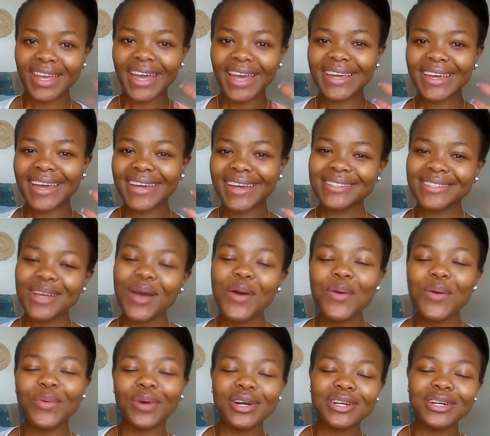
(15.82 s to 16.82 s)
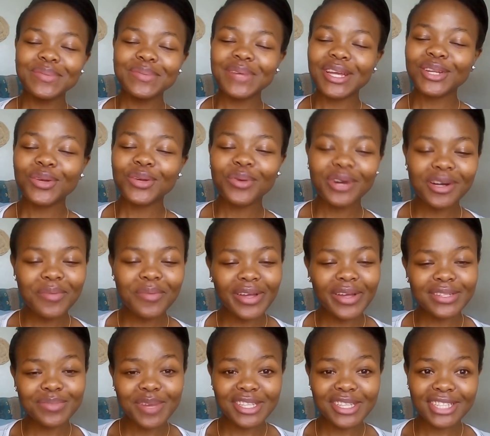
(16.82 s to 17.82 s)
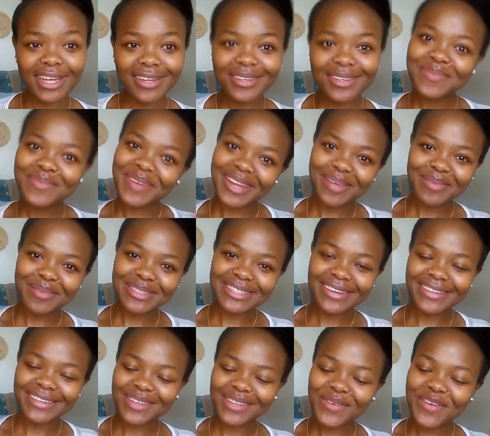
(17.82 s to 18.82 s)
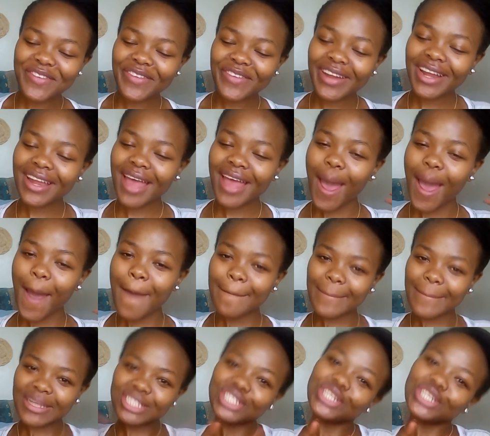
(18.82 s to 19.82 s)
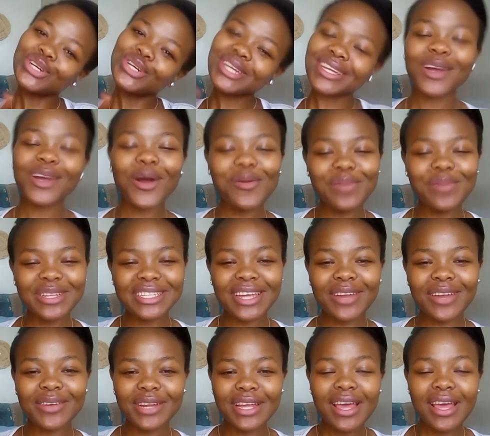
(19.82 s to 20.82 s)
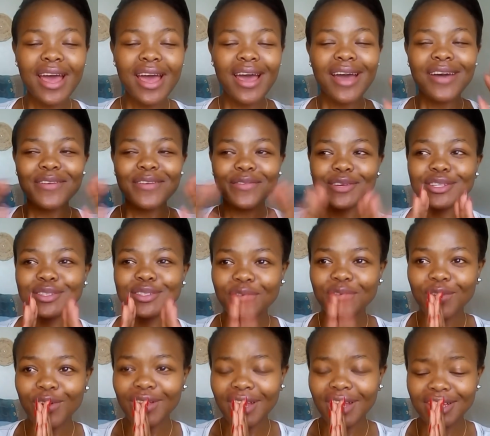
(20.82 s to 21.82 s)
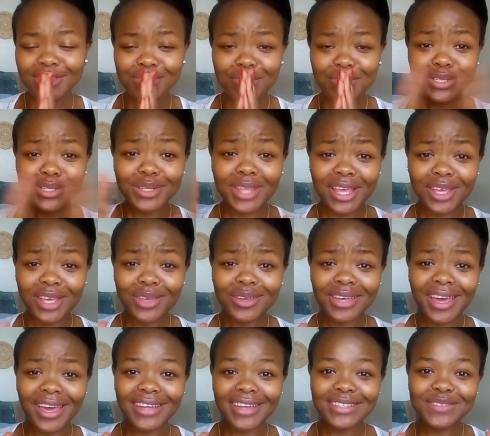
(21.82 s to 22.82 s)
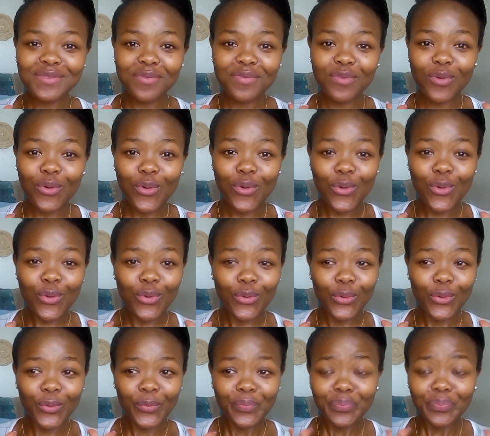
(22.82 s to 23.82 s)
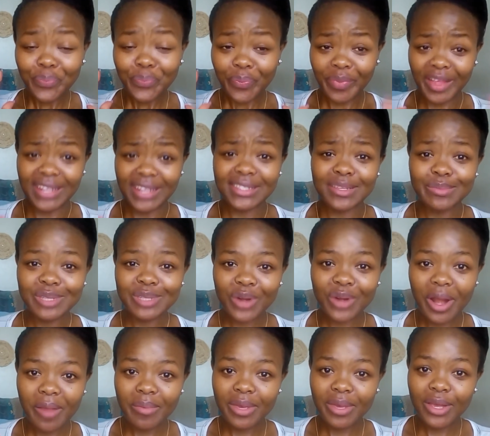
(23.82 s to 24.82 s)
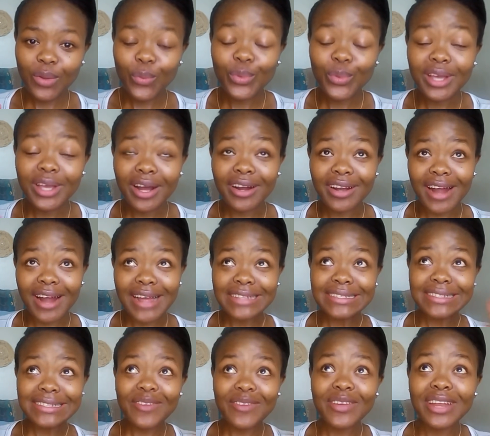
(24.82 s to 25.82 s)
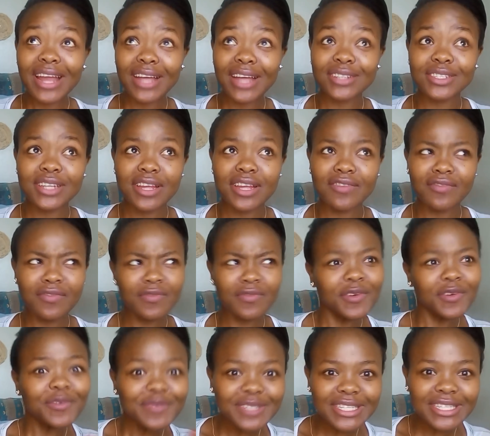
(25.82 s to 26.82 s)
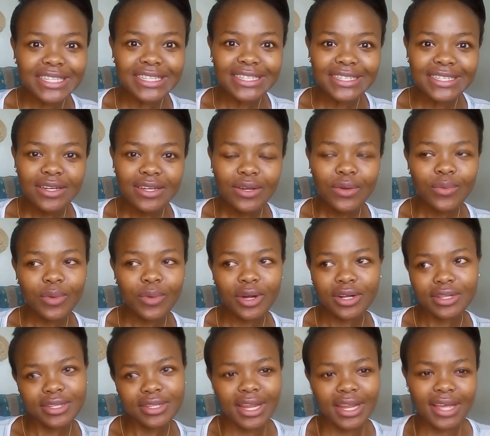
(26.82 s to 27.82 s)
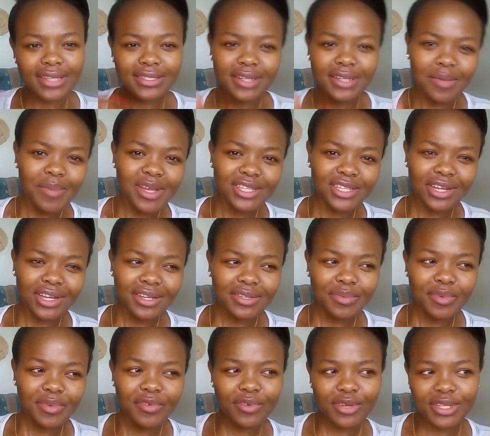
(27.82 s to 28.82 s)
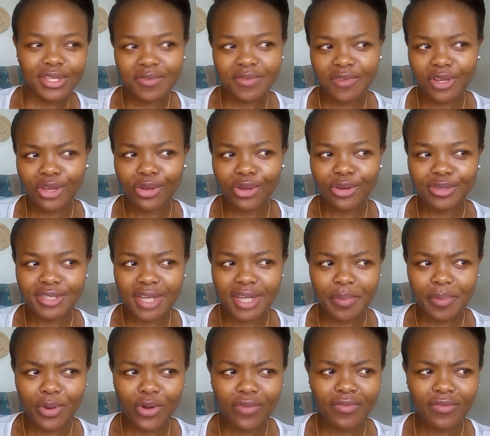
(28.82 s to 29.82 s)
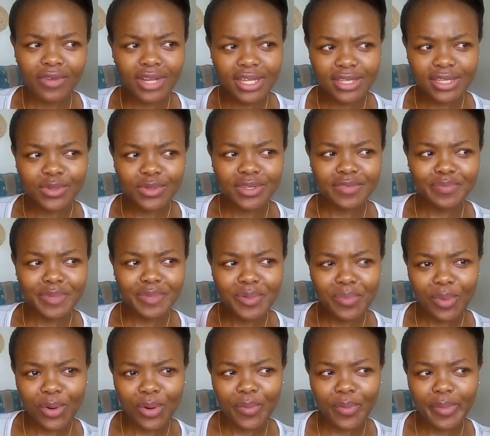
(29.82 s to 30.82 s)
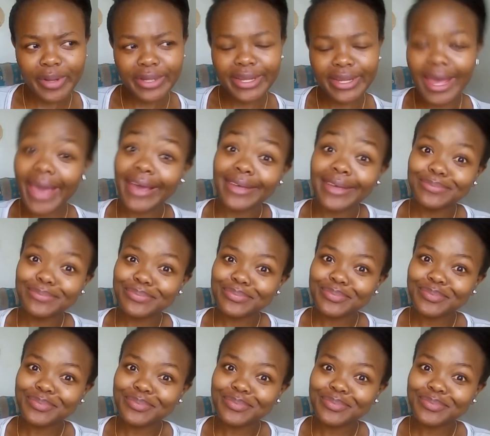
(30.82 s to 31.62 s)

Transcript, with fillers: Hi guys, welcome and welcome back to my channel. My name is Terri Winfred, but you can call me Terry. First of all, I just want to thank you guys for subscribing. We are at seven hundred fifty. Well, the last time I checked before this video goes up, hopefully it would be more, but hey,